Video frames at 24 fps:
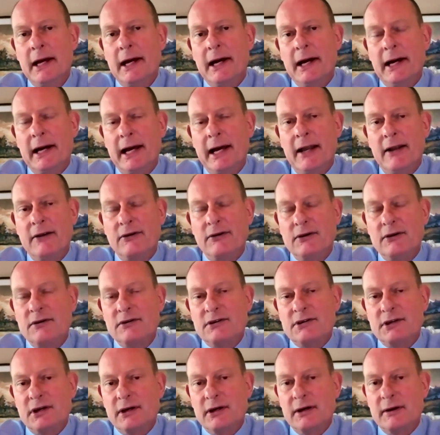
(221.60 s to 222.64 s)

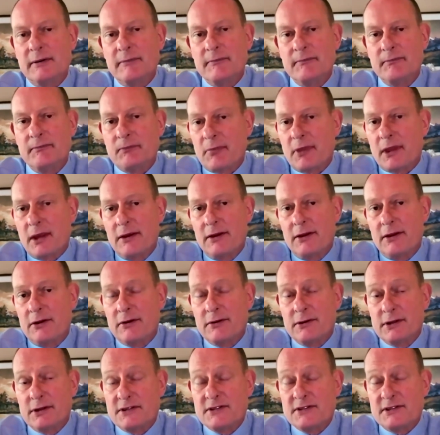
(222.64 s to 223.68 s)
And, um, you
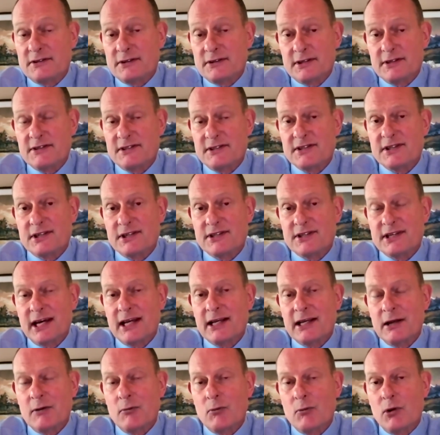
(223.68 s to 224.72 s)
know, this, this is
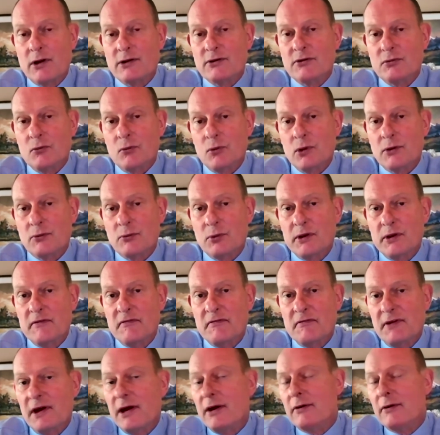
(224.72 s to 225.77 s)
exactly what, what we
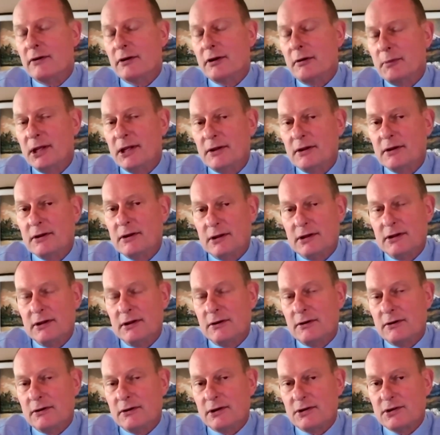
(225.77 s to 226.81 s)
found. I mean, the, you
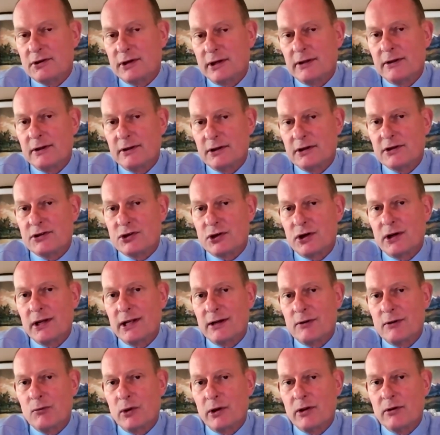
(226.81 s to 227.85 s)
know, the, drill, the
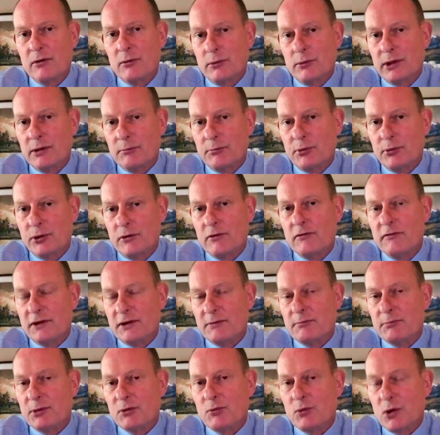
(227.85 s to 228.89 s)
drilling will, will prove
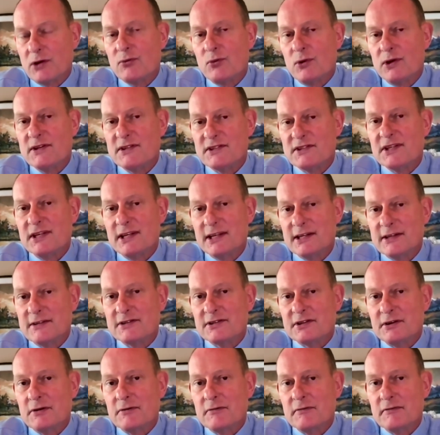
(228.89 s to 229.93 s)
it, but what we're seeing
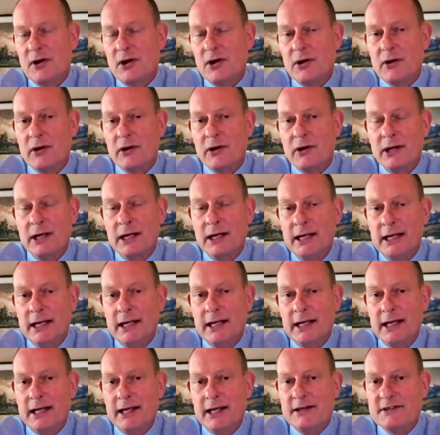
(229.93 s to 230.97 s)
so far
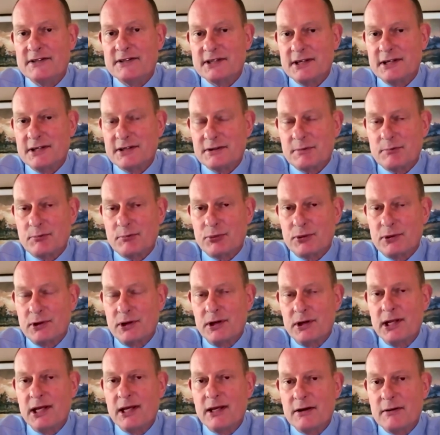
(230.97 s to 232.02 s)
is, is a
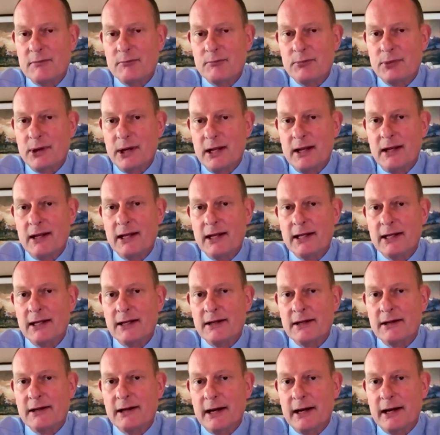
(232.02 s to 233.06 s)
pretty
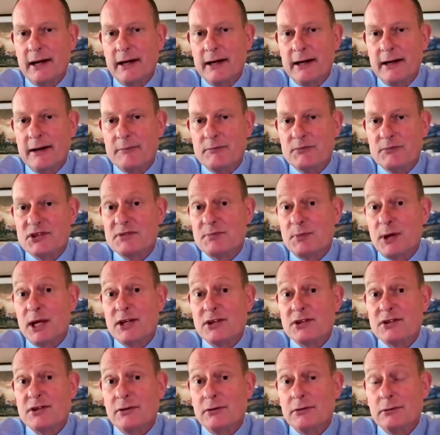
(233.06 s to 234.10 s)
compelling um,
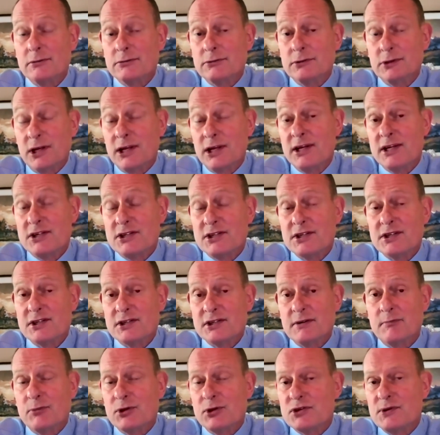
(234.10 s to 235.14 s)
spatial
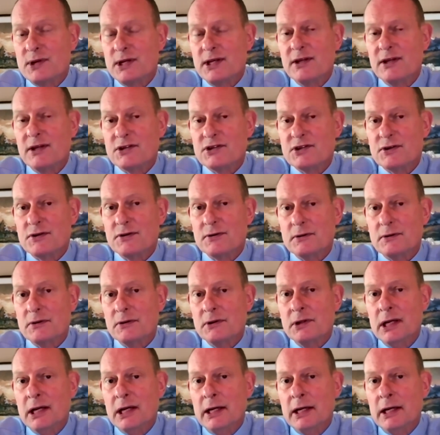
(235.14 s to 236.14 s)
relationship between the two.